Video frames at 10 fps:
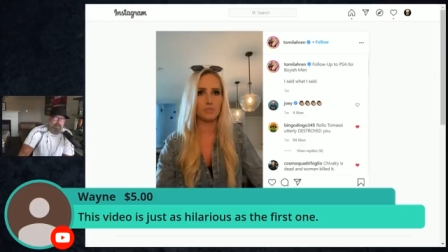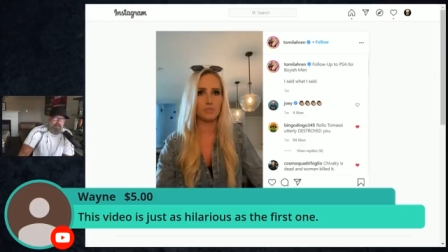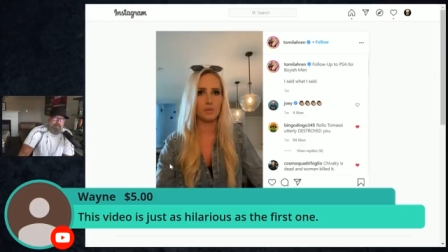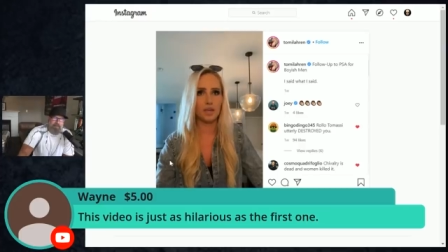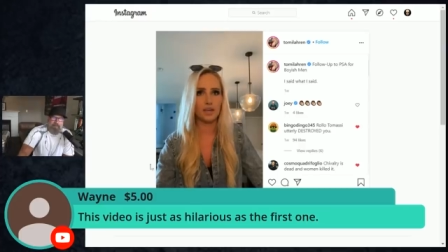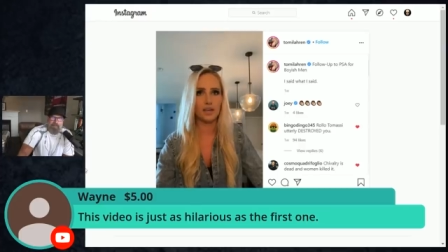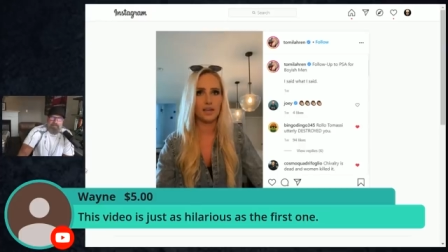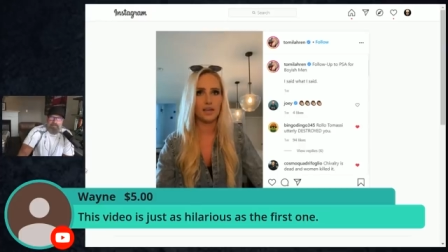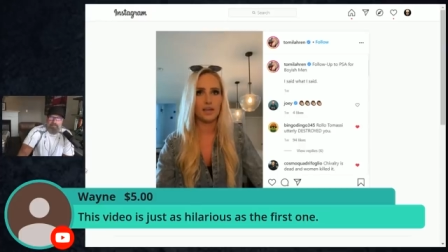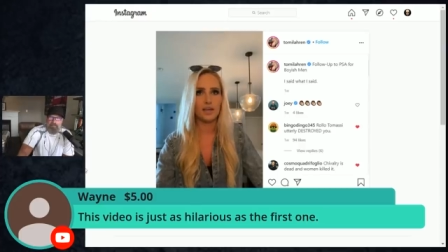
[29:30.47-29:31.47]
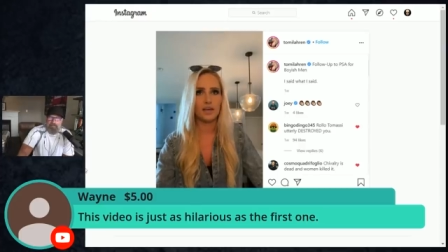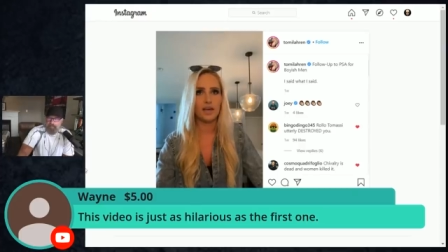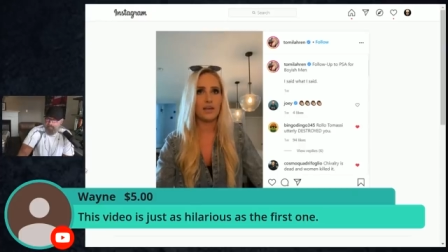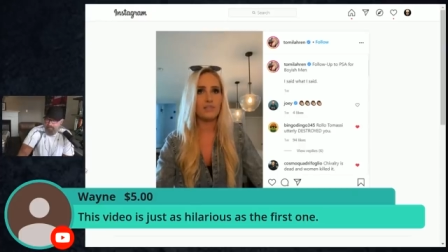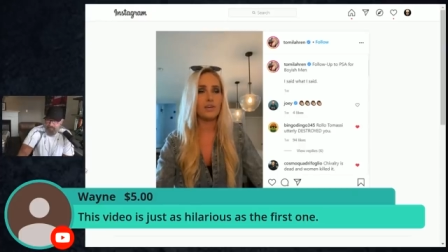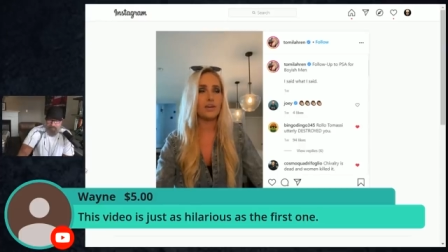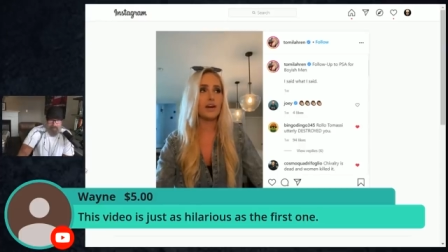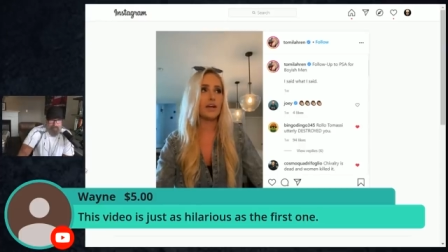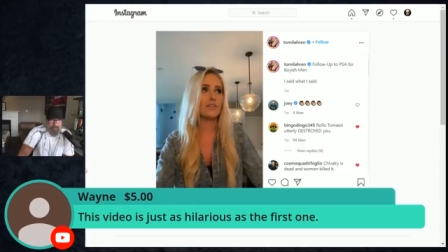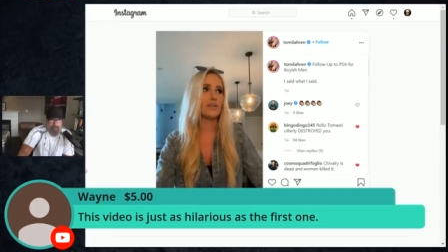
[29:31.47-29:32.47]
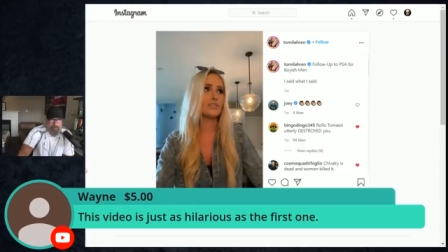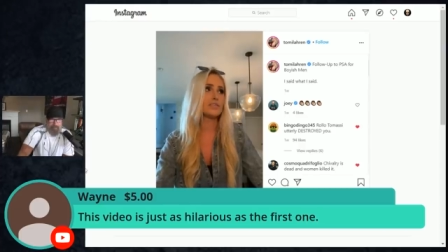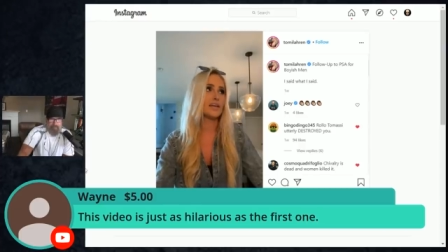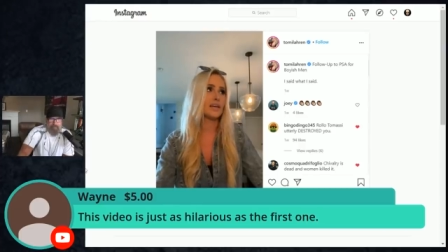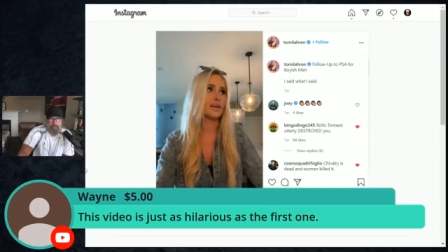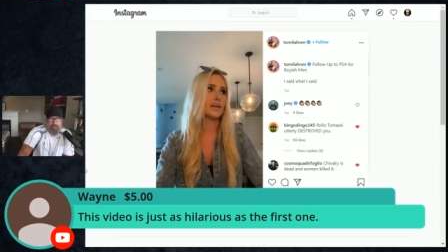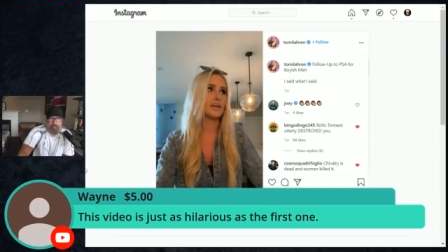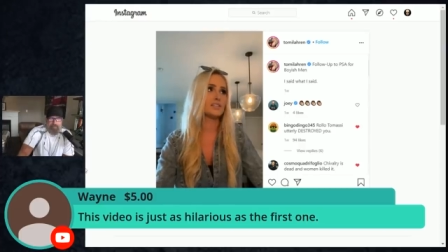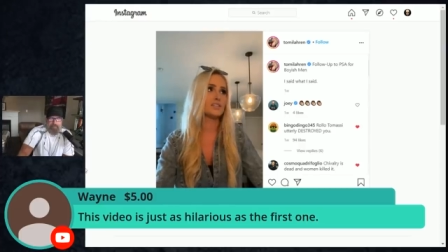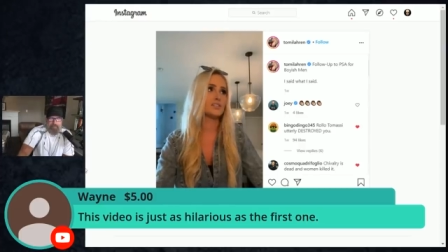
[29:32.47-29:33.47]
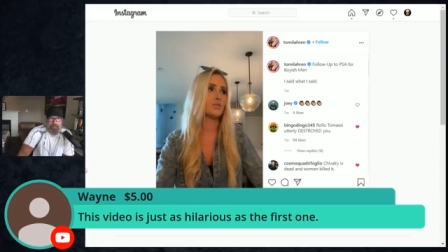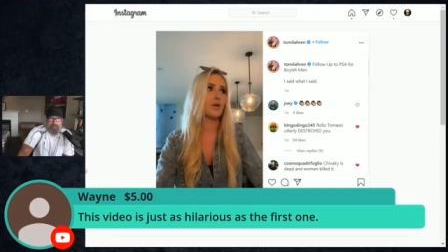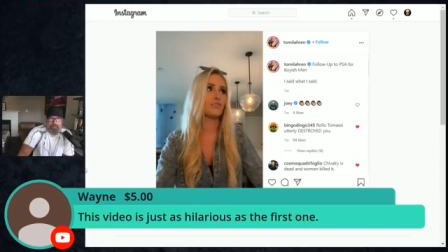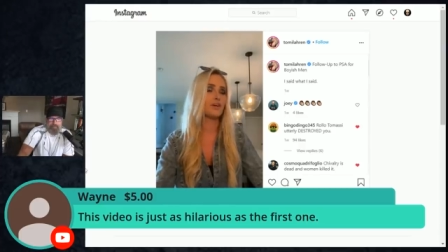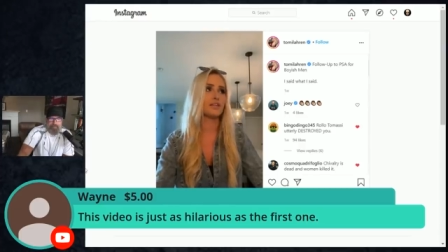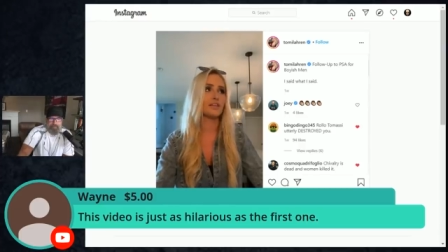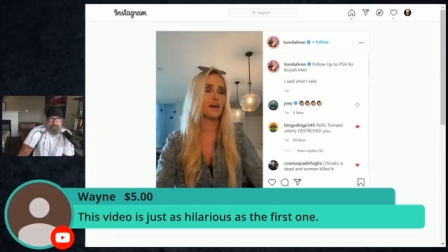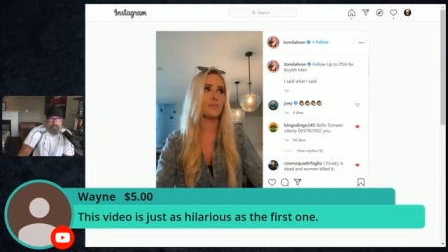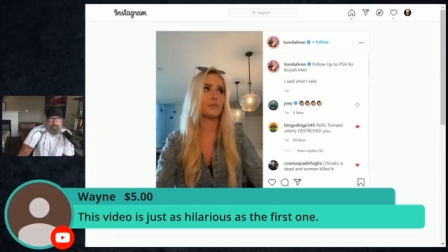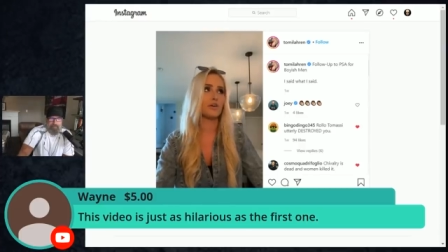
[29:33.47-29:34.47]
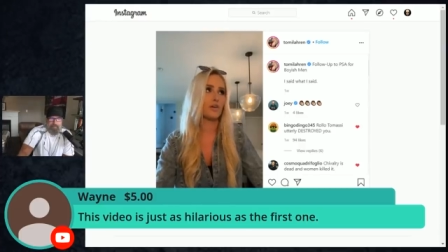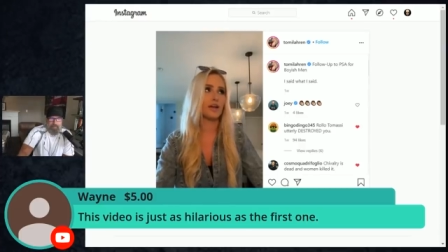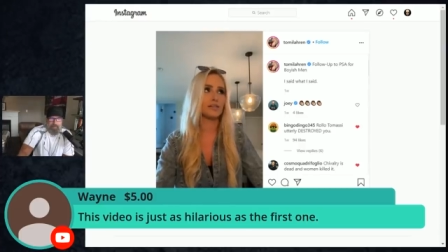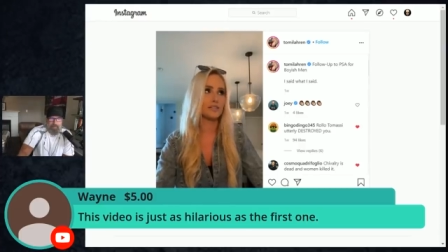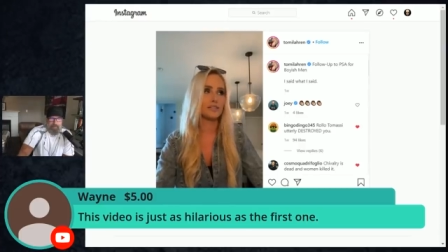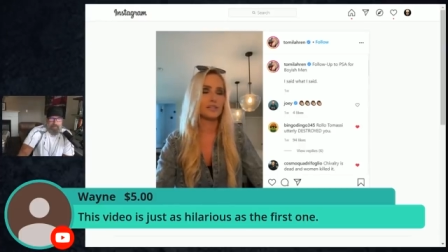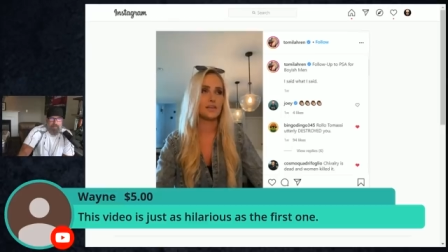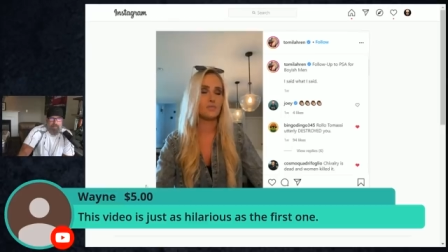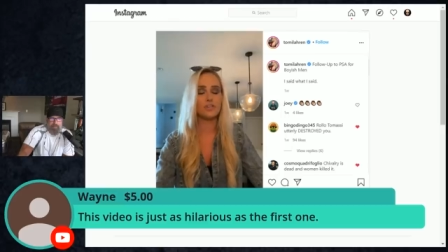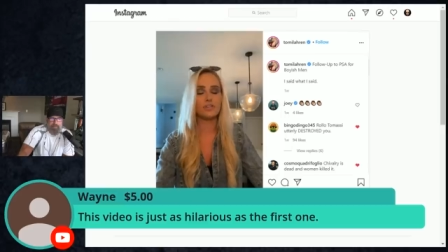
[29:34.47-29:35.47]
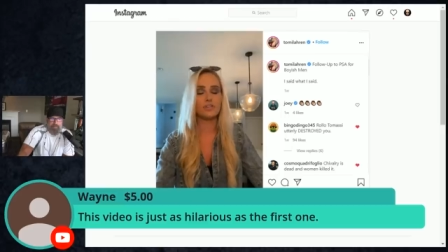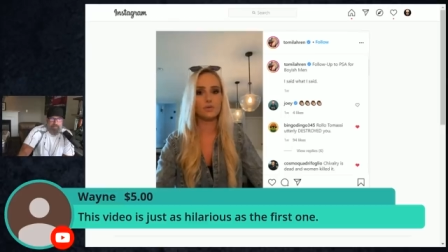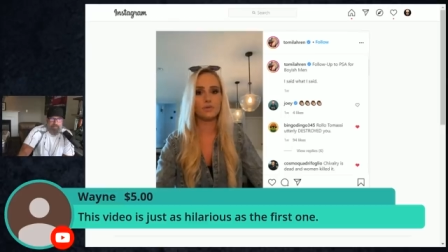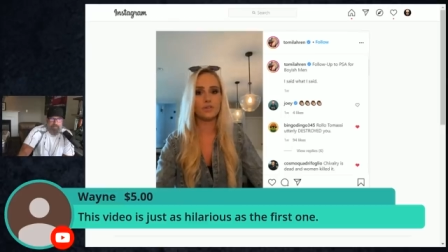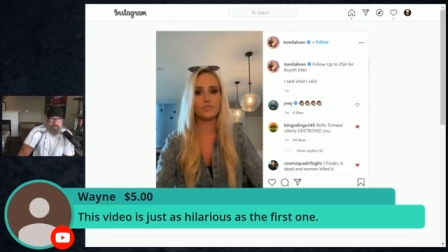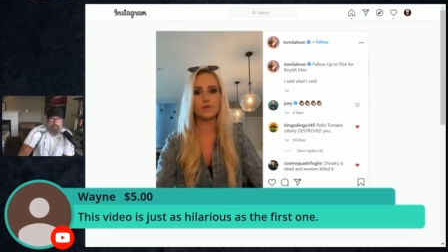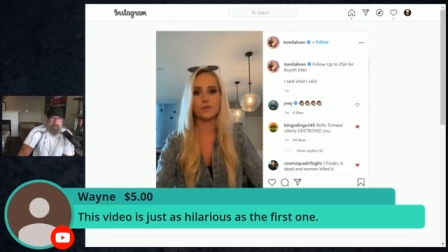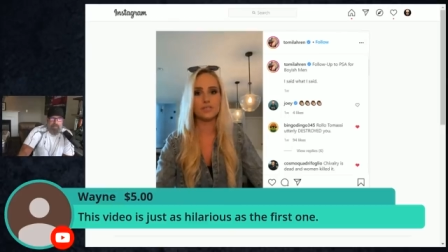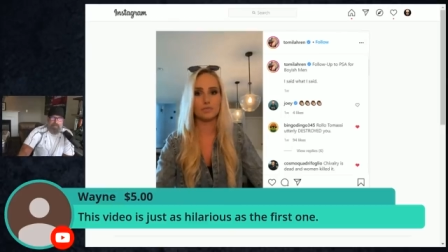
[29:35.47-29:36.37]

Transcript: Lied to me. Every guy I've ever dated has just quite frankly not been great. with a few exceptions.